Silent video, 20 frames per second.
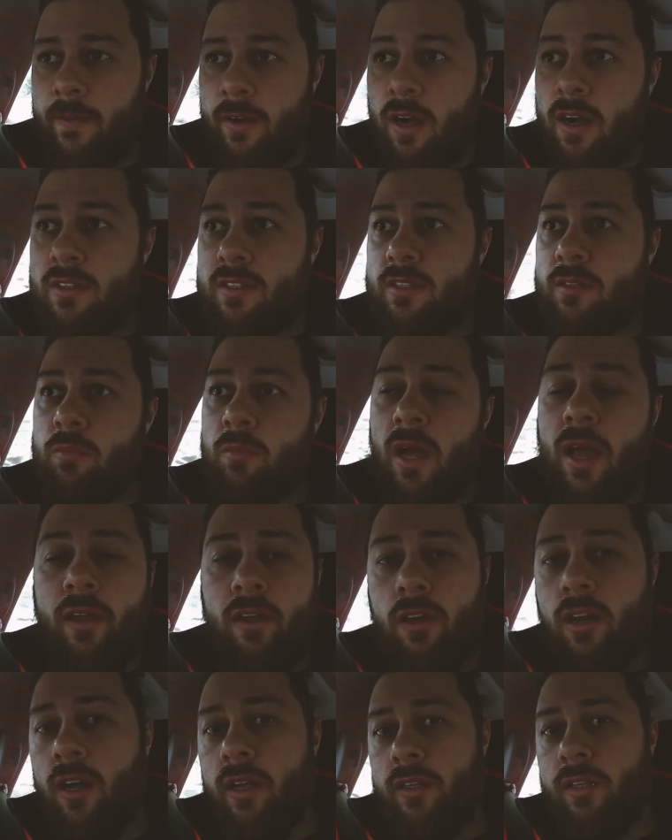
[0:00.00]
there are some
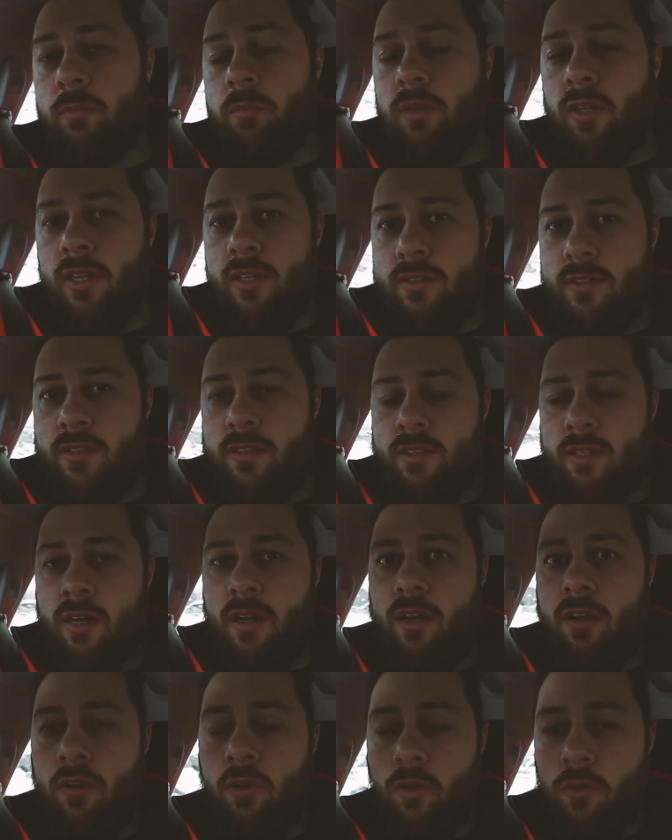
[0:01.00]
iconic places that are